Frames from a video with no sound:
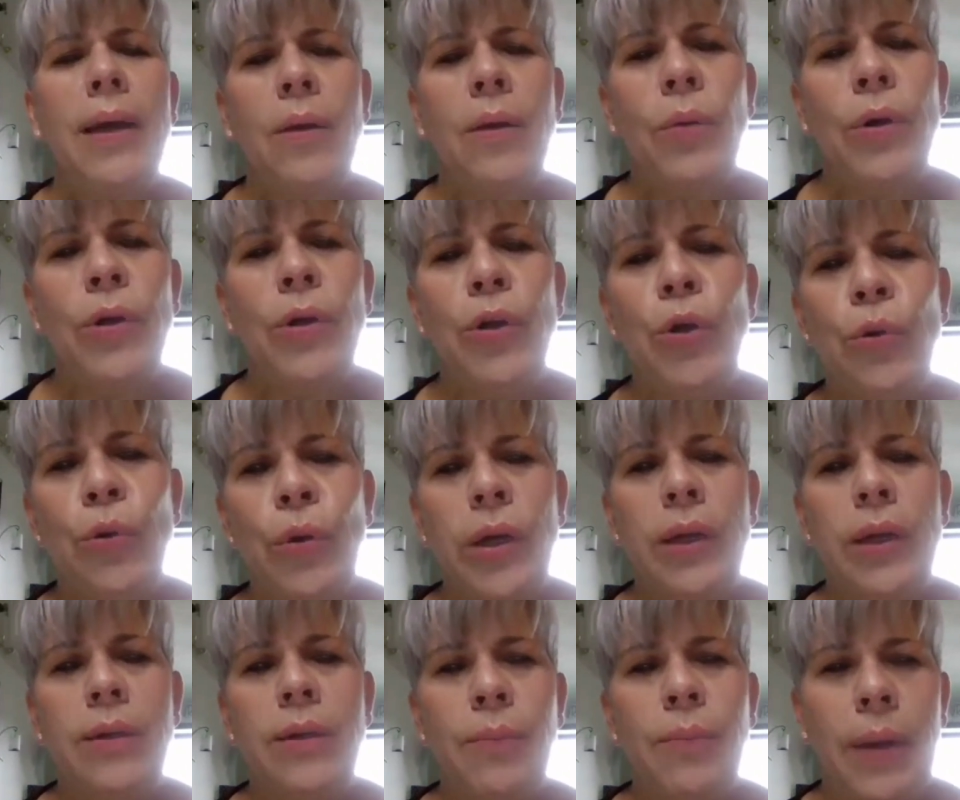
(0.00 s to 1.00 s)
when you're
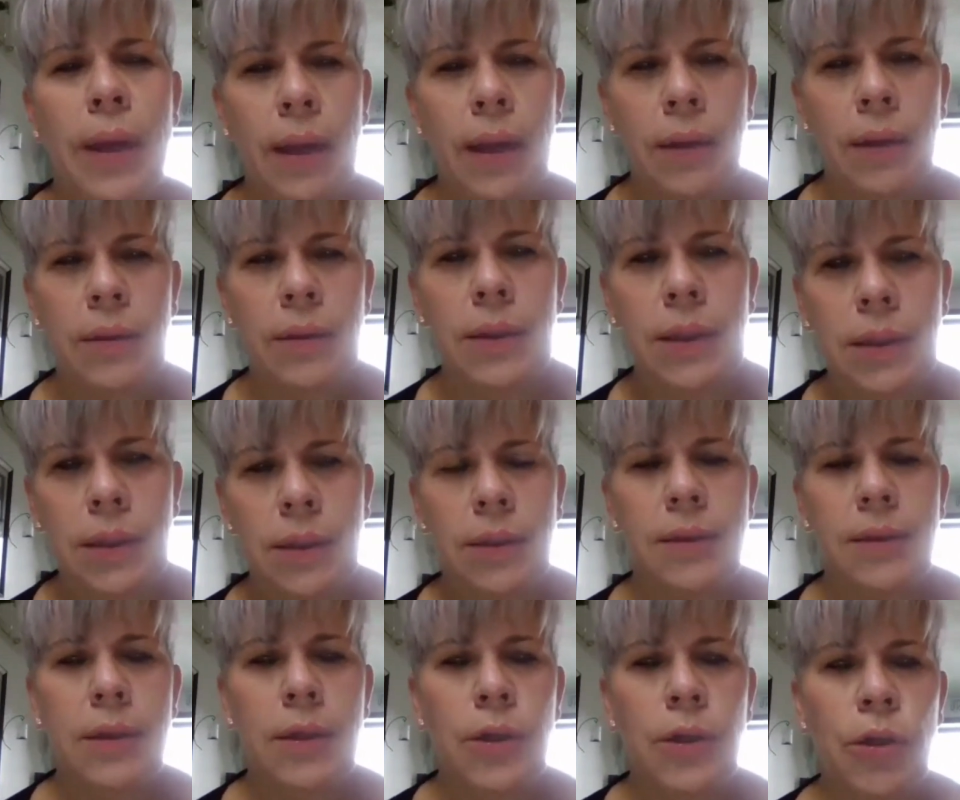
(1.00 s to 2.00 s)

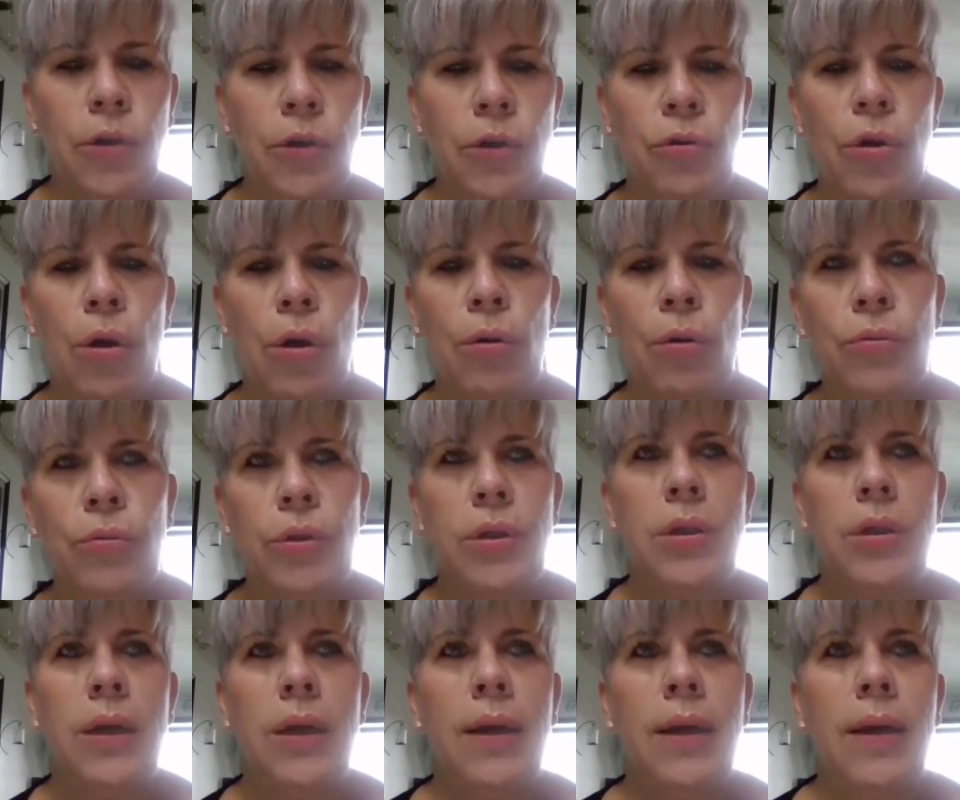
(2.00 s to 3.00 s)
independent, you
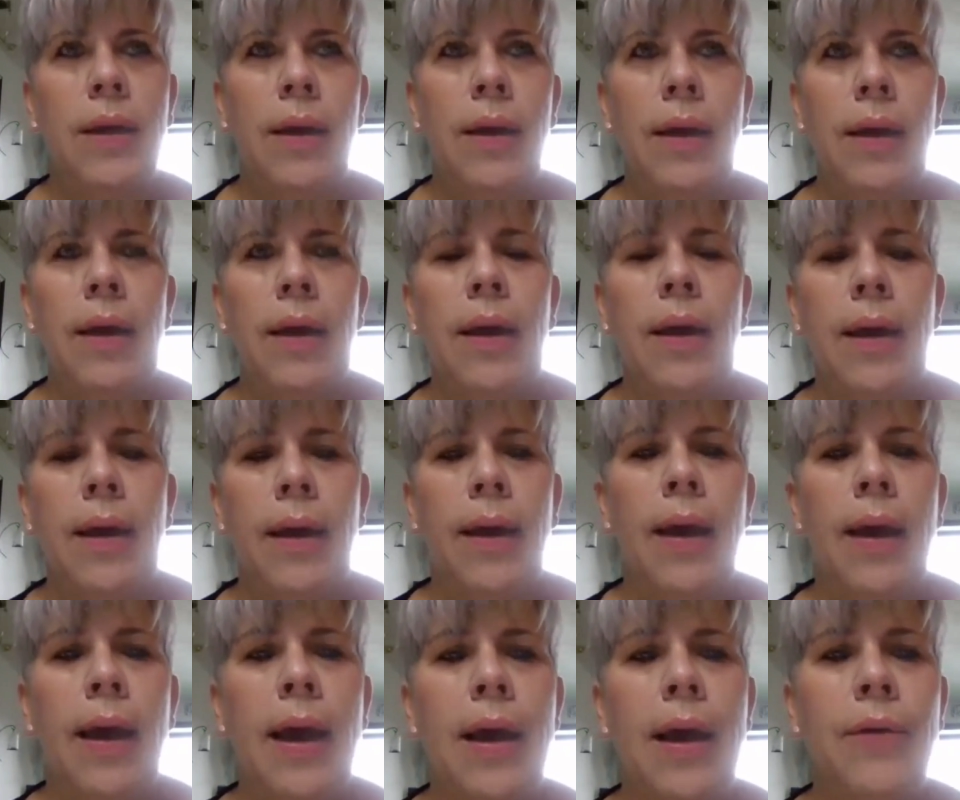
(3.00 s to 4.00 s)
don't
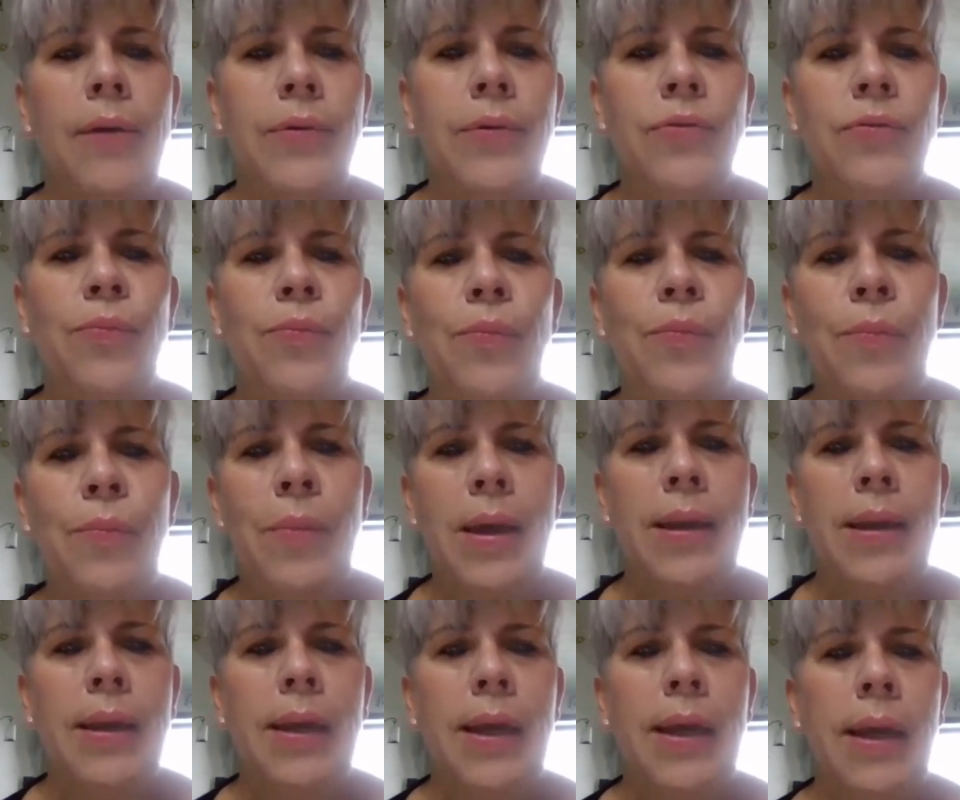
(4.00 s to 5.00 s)
have as
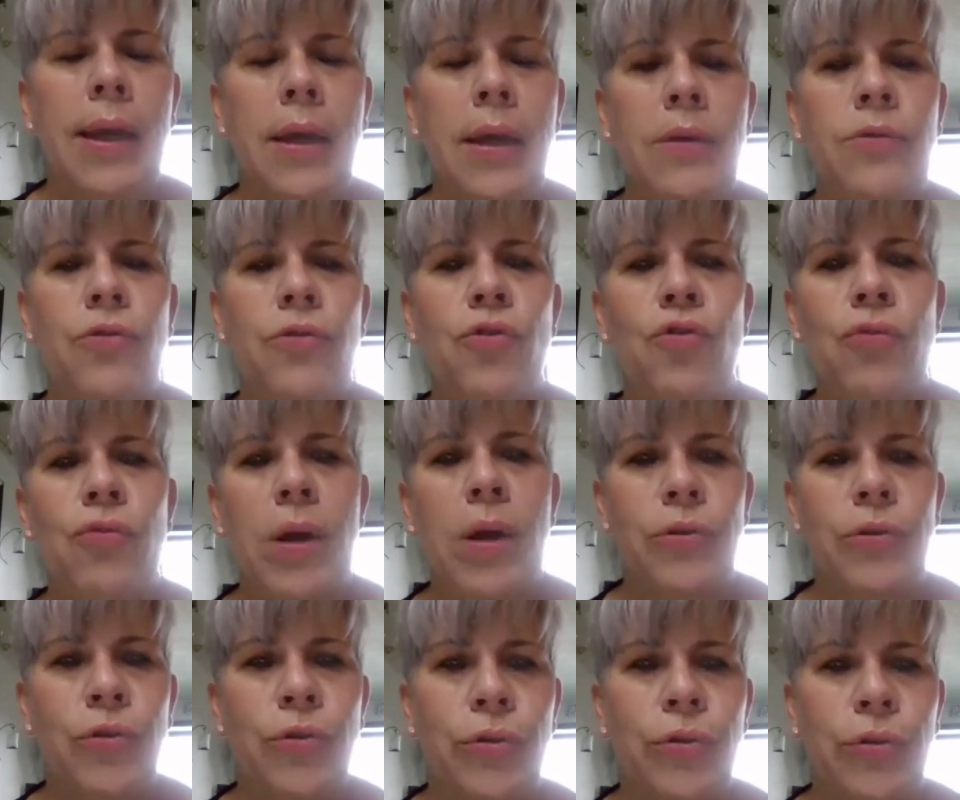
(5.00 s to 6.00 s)
many
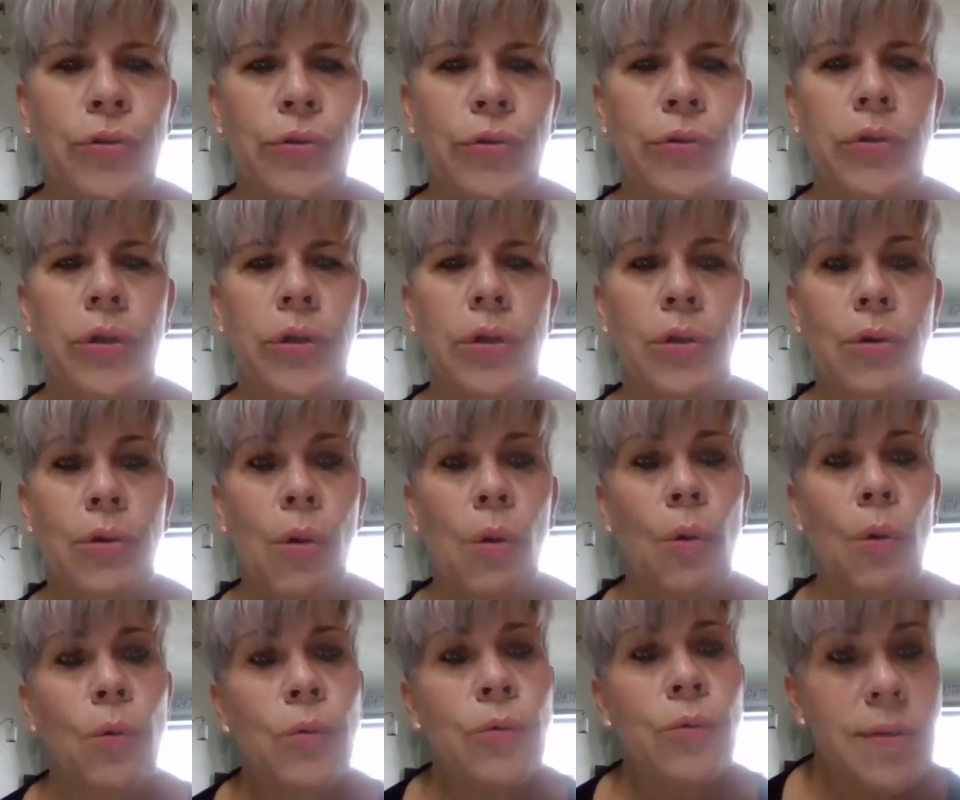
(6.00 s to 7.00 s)
structured
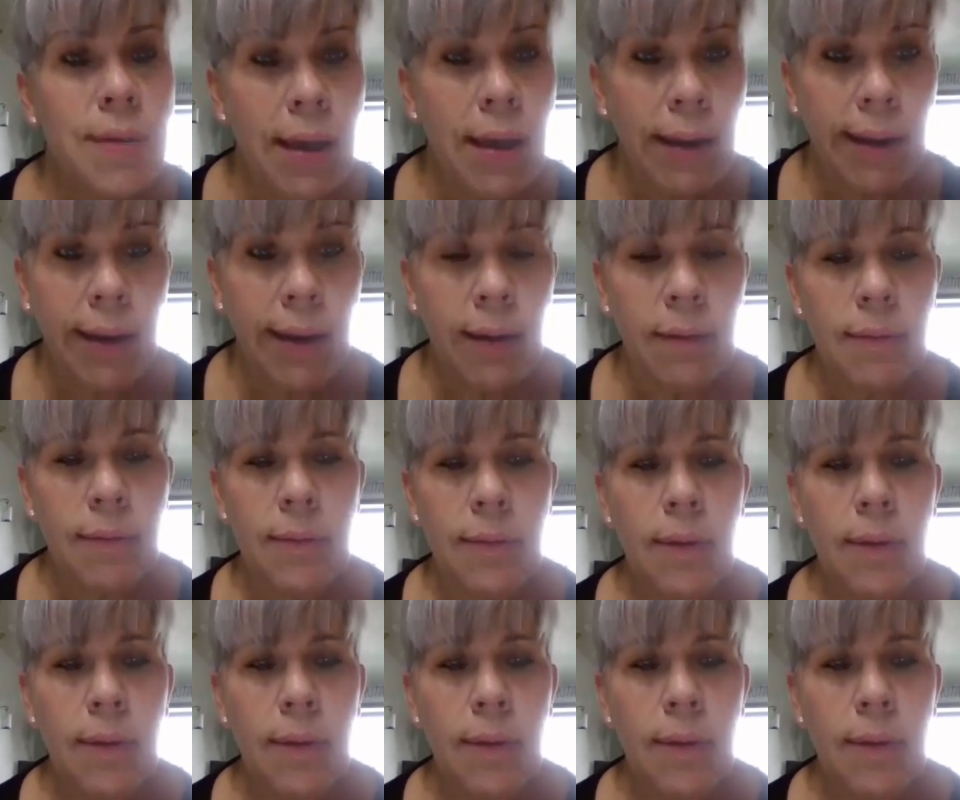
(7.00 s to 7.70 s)
goal setting.